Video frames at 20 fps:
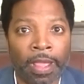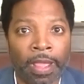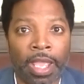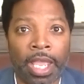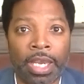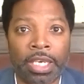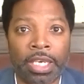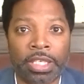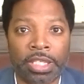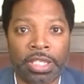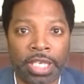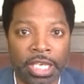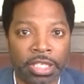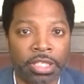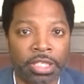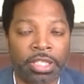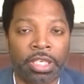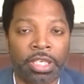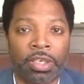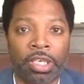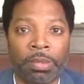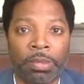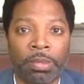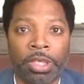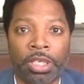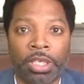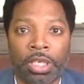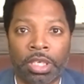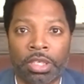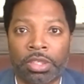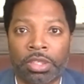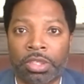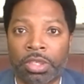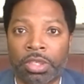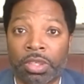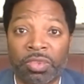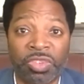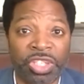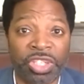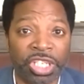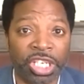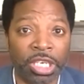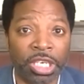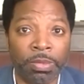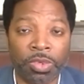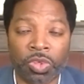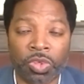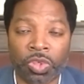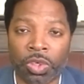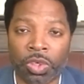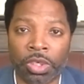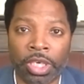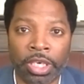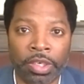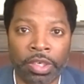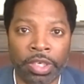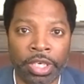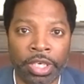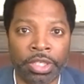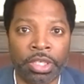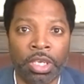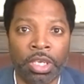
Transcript: and is necessary because certain regimes or certain areas